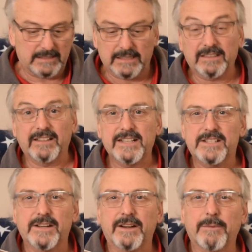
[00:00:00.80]
Alright,
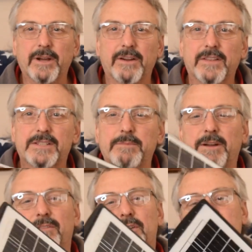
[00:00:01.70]
so here we are. This is my
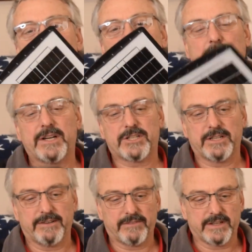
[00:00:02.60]
first impression
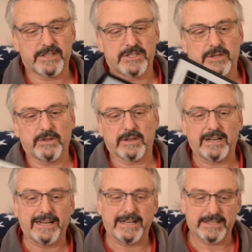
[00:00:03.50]
of this solar
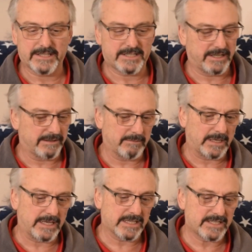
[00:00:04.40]
light I just
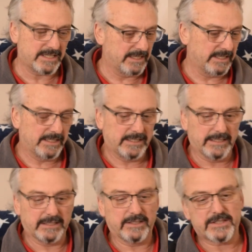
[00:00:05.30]
unboxed.
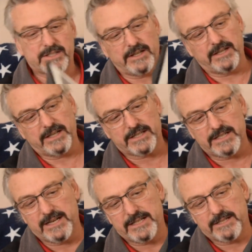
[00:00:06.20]
It looks good. It's
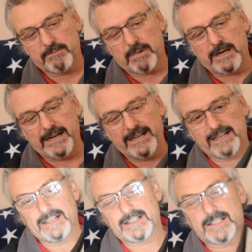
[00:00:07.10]
nice and bright.
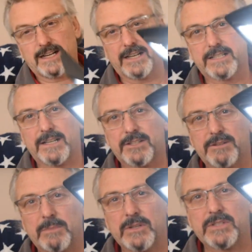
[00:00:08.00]
It's got sensor
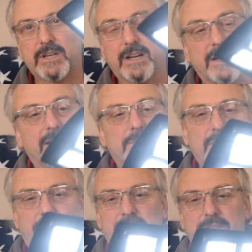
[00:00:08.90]
modes on it. I want
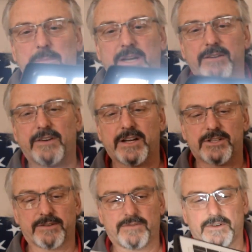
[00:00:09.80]
to thank the
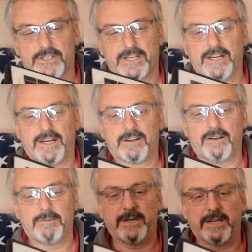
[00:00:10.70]
manufacturer for sending it
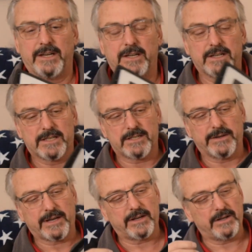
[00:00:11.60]
to me so I
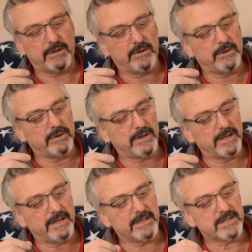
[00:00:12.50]
can do
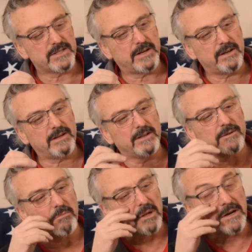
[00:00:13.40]
an install
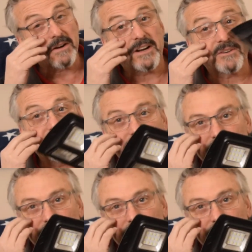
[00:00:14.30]
and play around with